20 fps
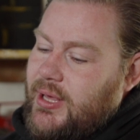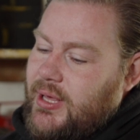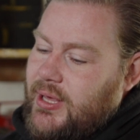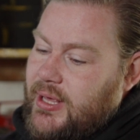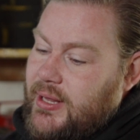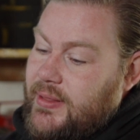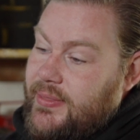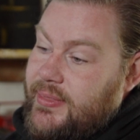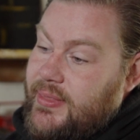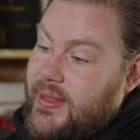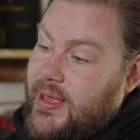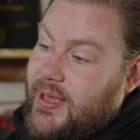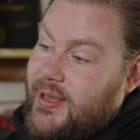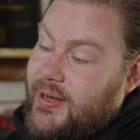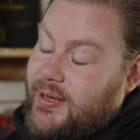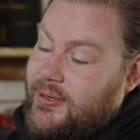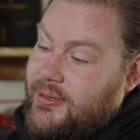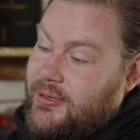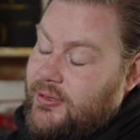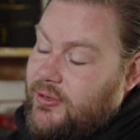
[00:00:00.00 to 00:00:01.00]
And
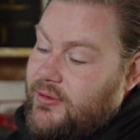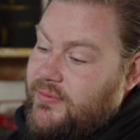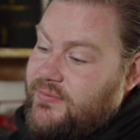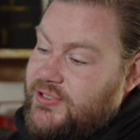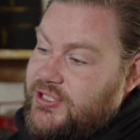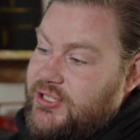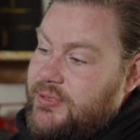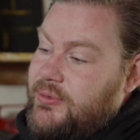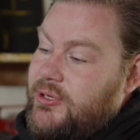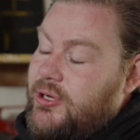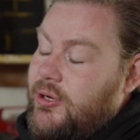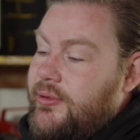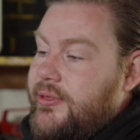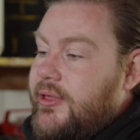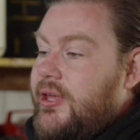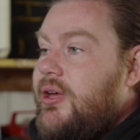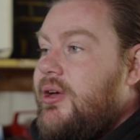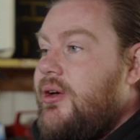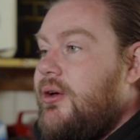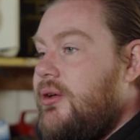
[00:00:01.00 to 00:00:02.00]
then obviously we got
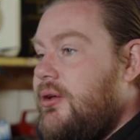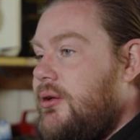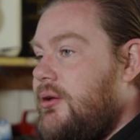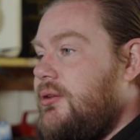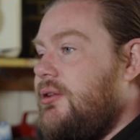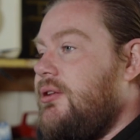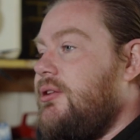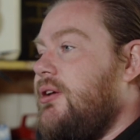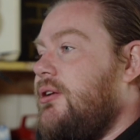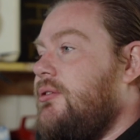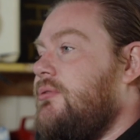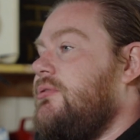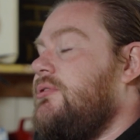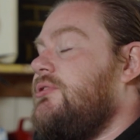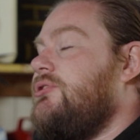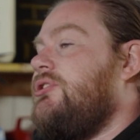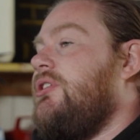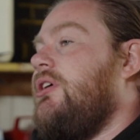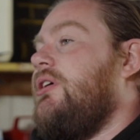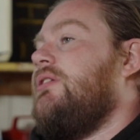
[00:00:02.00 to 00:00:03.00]
there, they done all the
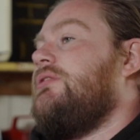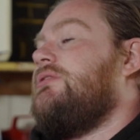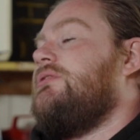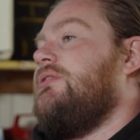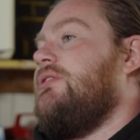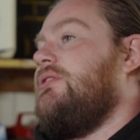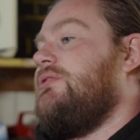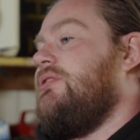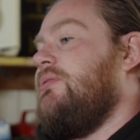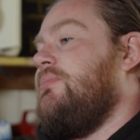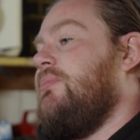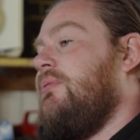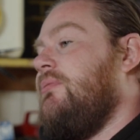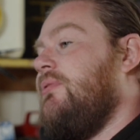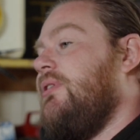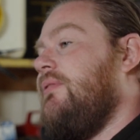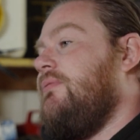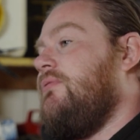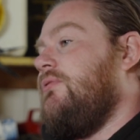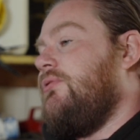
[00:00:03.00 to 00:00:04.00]
checks, and they said my
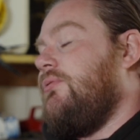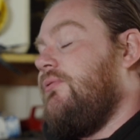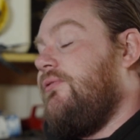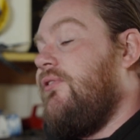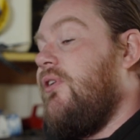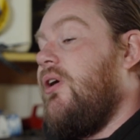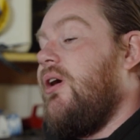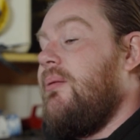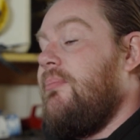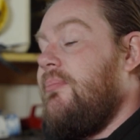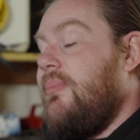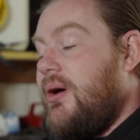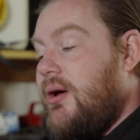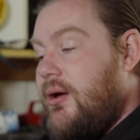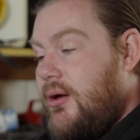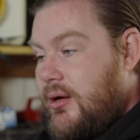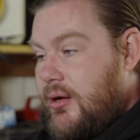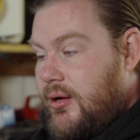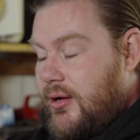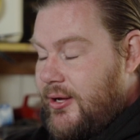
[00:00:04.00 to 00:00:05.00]
levels were fine, but
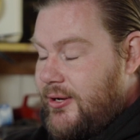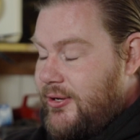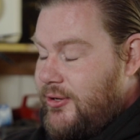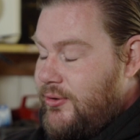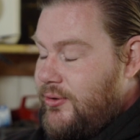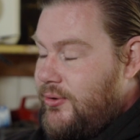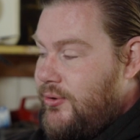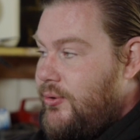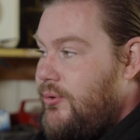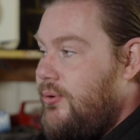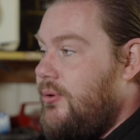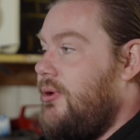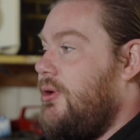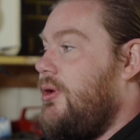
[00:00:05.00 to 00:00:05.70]
I knew